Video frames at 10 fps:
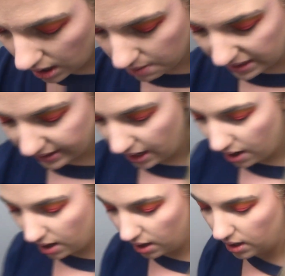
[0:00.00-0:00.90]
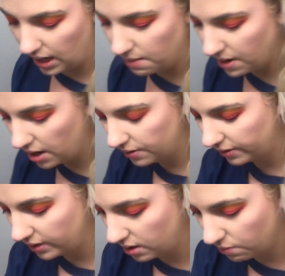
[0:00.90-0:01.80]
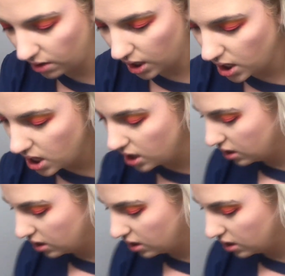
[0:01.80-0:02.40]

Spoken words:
Now mascara and eyebrows, and we're good.